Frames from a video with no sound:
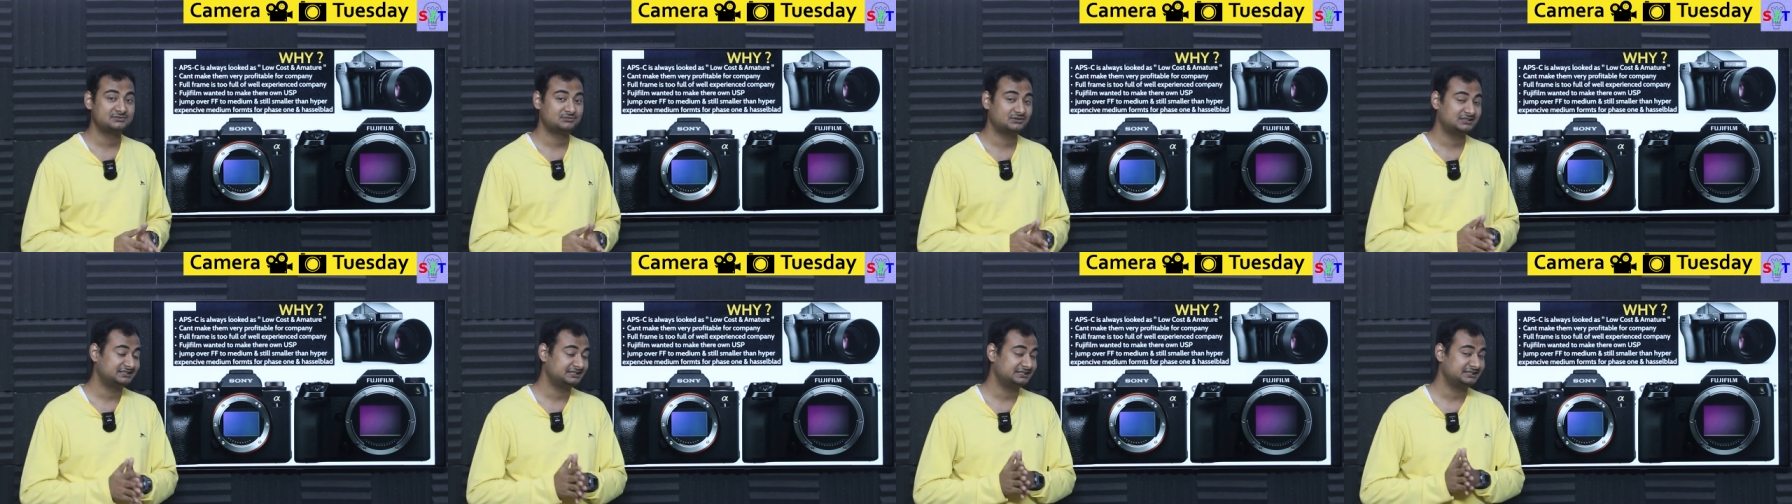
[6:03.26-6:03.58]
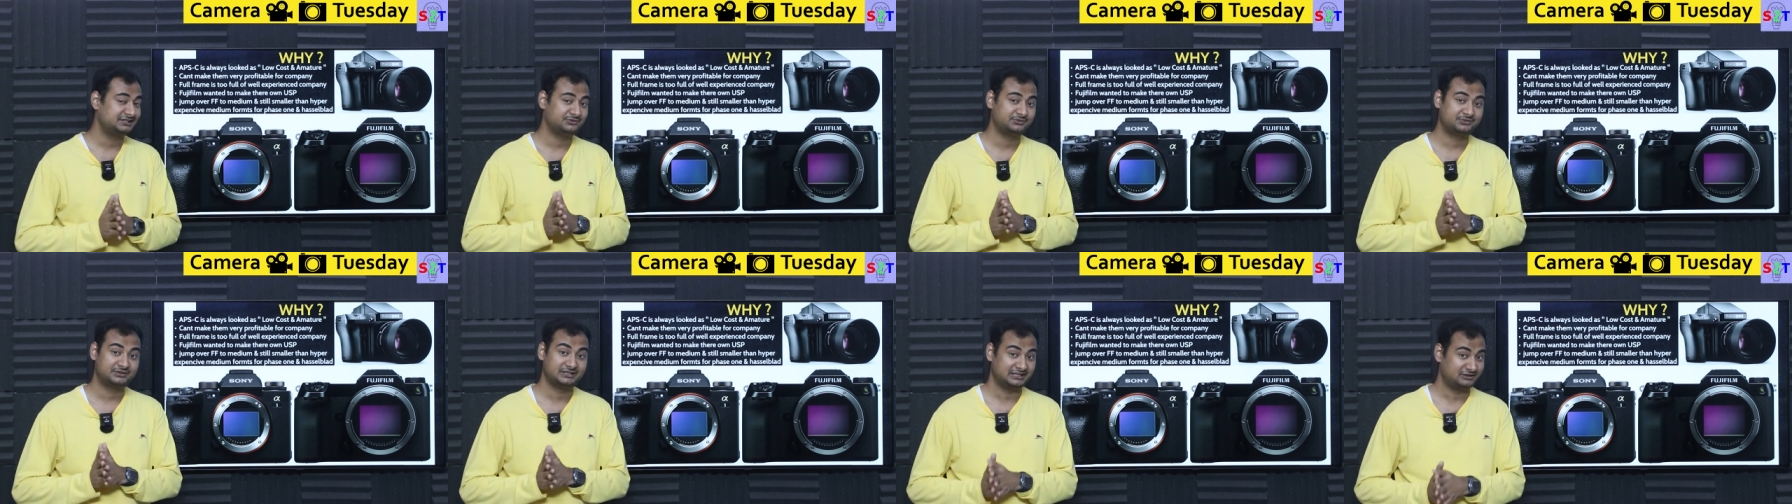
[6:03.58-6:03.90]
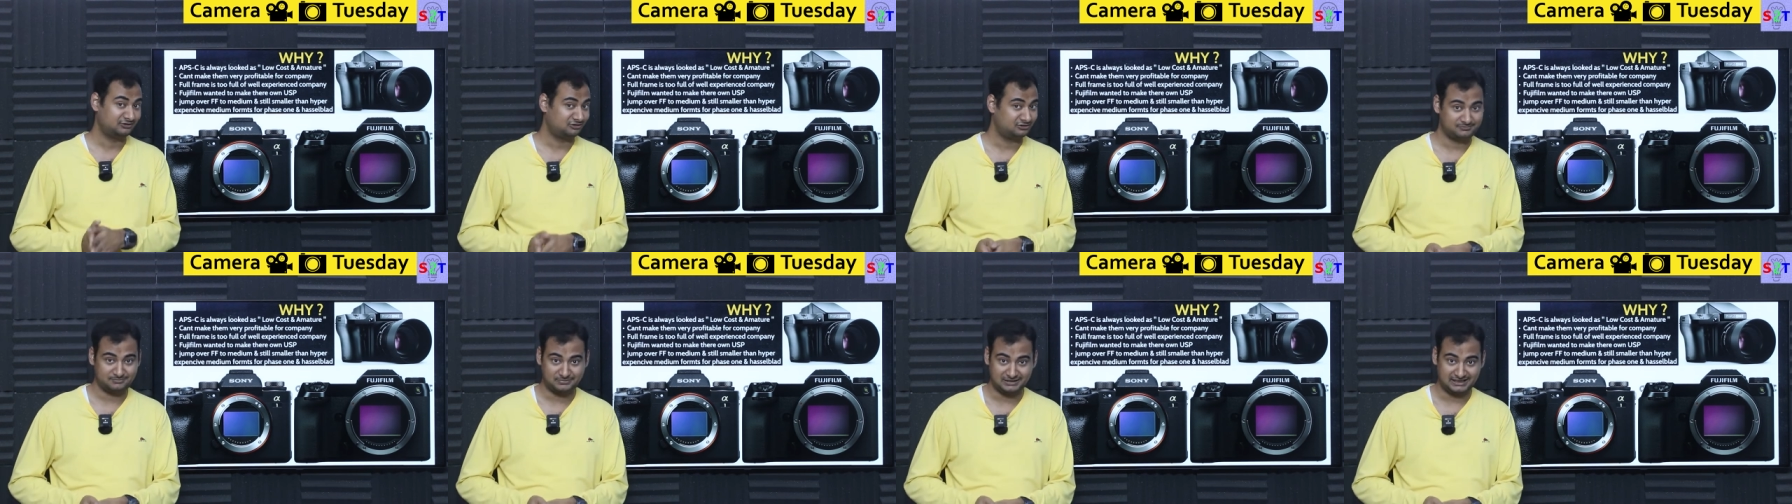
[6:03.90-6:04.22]
is one thing you
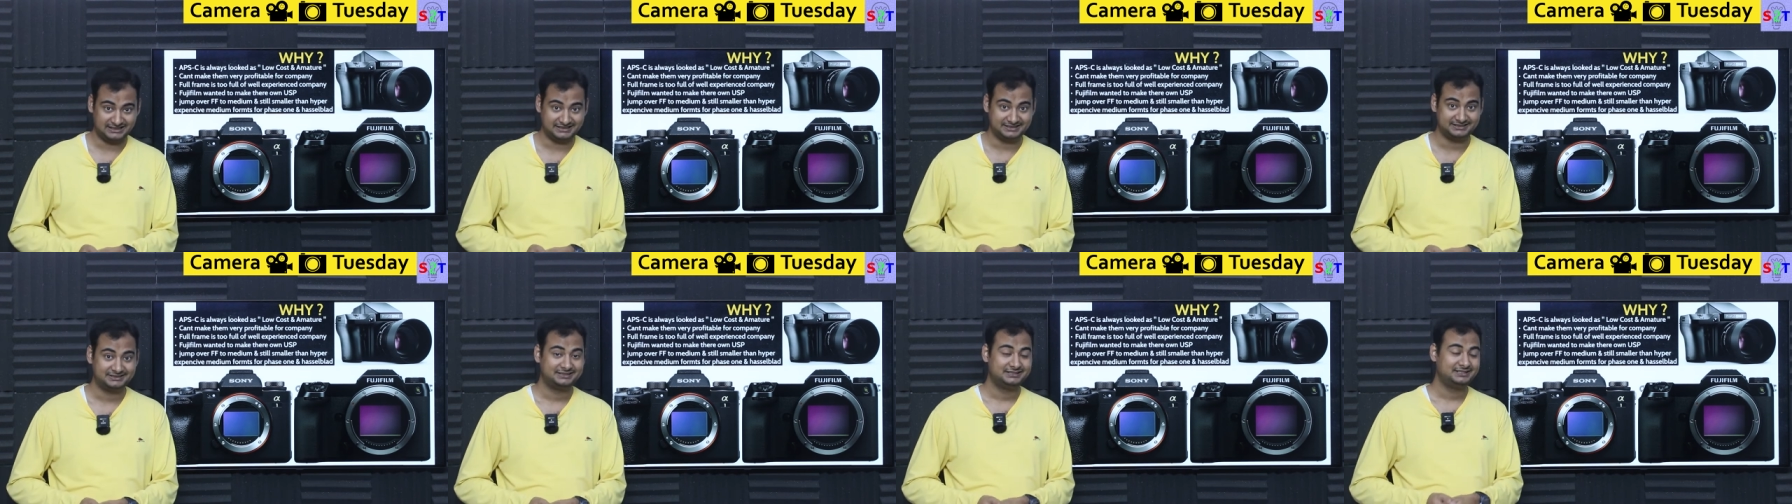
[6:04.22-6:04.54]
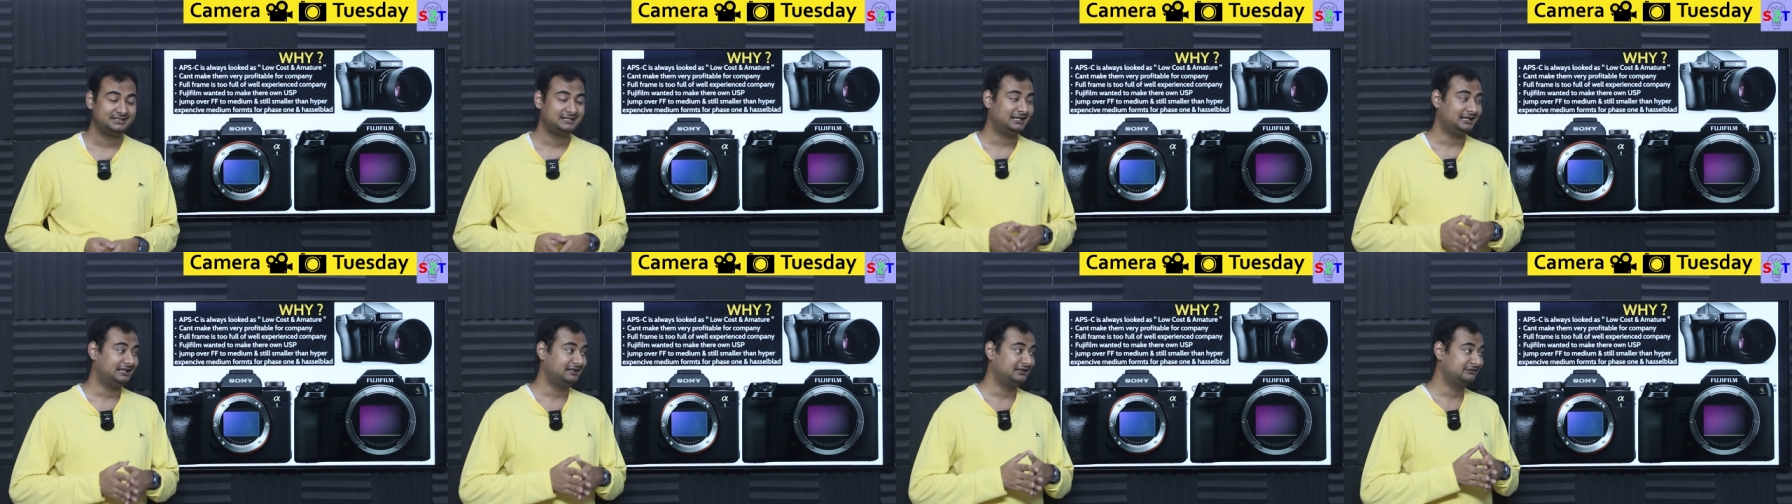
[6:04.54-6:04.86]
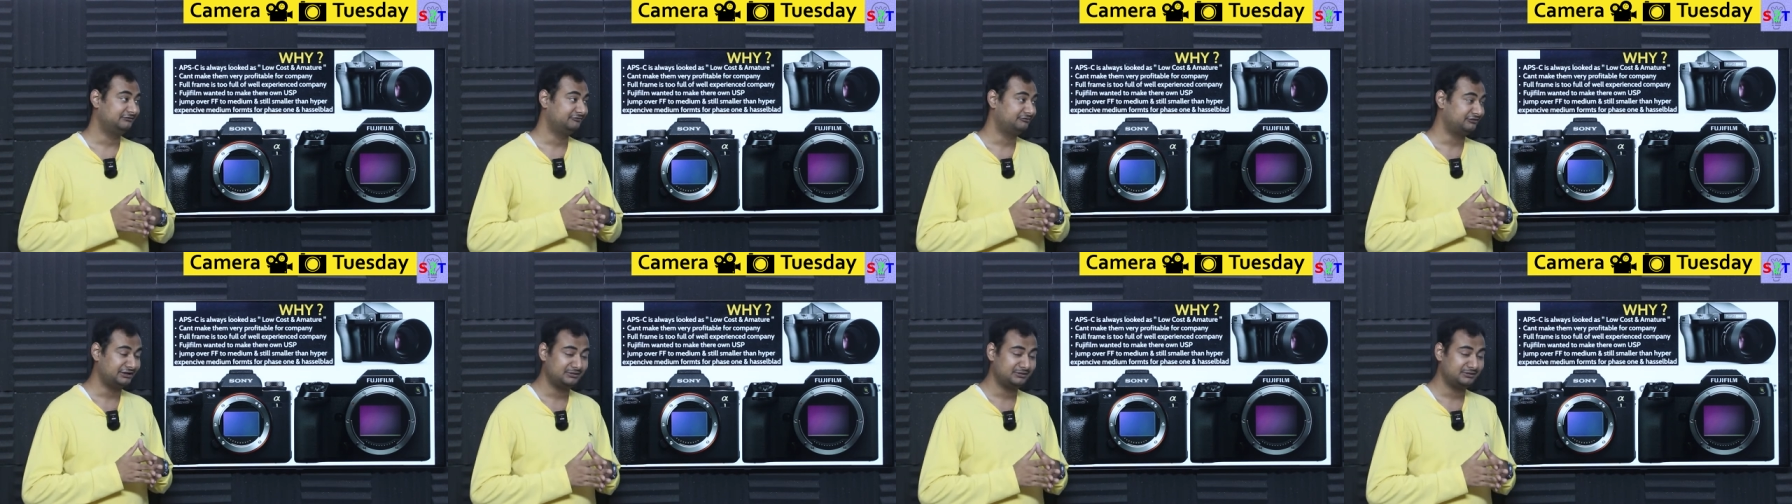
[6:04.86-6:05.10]
cannot buy, and